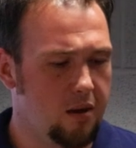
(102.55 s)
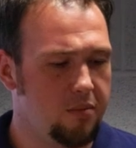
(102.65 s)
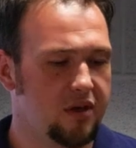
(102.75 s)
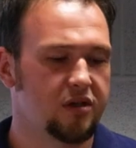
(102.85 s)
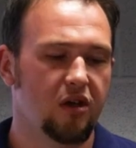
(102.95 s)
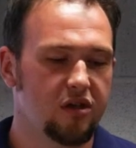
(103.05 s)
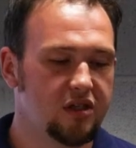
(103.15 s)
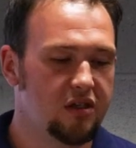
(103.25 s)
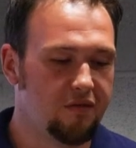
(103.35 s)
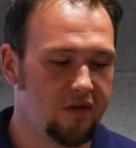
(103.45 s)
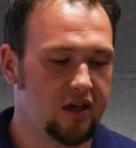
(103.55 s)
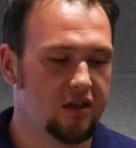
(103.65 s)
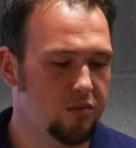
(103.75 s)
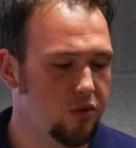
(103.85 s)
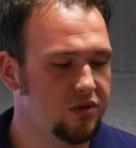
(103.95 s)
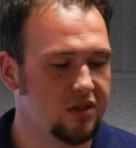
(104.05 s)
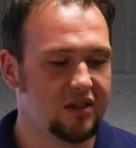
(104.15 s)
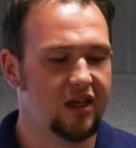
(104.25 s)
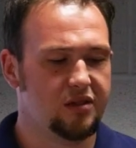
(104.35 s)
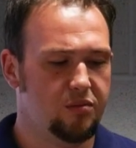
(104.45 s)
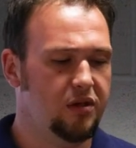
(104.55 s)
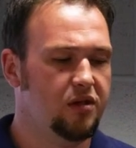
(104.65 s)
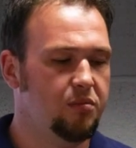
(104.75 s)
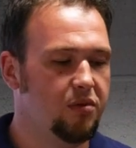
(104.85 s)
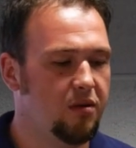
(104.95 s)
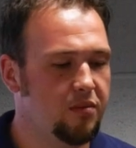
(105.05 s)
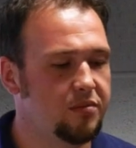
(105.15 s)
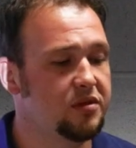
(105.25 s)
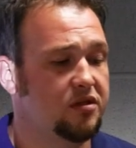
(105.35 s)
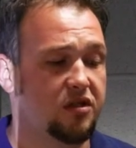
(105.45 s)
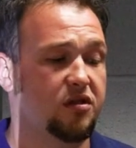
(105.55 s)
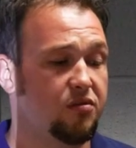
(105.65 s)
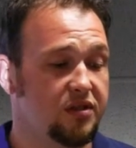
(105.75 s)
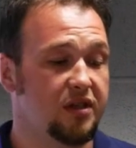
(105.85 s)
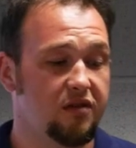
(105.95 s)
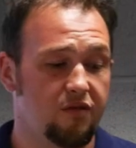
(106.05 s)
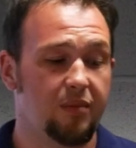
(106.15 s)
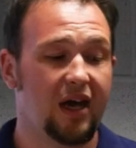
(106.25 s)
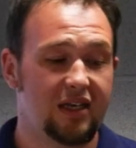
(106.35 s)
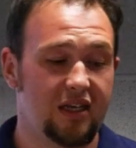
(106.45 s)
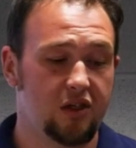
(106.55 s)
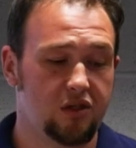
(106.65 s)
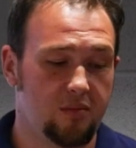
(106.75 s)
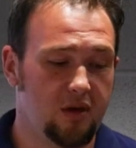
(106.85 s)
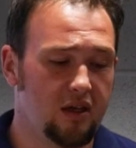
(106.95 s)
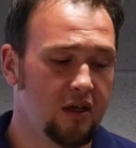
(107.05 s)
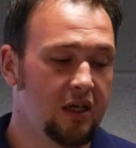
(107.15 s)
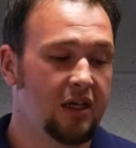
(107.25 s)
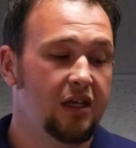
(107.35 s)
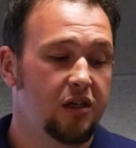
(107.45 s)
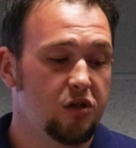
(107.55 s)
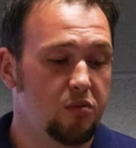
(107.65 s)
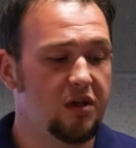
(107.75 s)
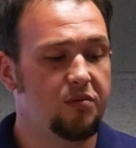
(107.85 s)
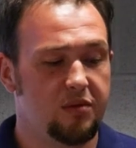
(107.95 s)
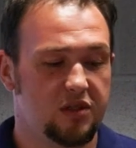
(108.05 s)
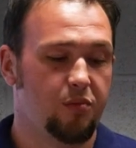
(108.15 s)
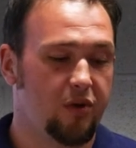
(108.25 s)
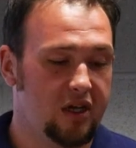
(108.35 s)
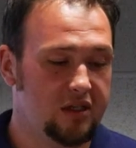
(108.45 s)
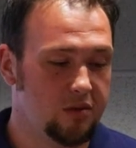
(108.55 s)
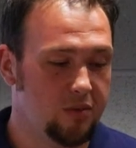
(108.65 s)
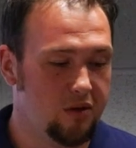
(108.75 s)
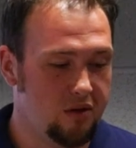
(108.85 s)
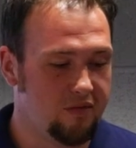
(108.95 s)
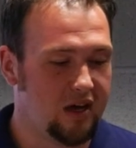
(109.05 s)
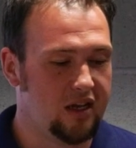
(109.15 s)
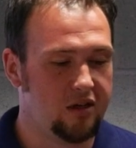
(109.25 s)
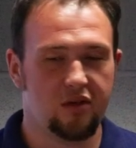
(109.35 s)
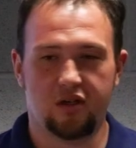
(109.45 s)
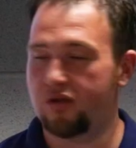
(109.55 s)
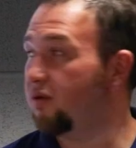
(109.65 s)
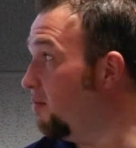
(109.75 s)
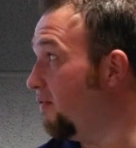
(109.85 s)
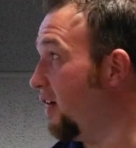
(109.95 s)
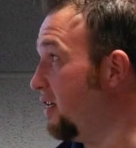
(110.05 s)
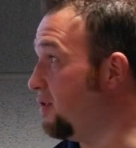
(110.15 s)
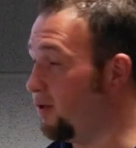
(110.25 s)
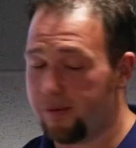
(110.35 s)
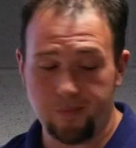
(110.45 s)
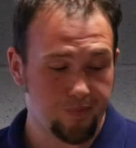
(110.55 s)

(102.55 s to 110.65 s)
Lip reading: But acknowledging the fact that most accessibility problems are just the result of bad HTML, you may be surprised about the value that you can provide here.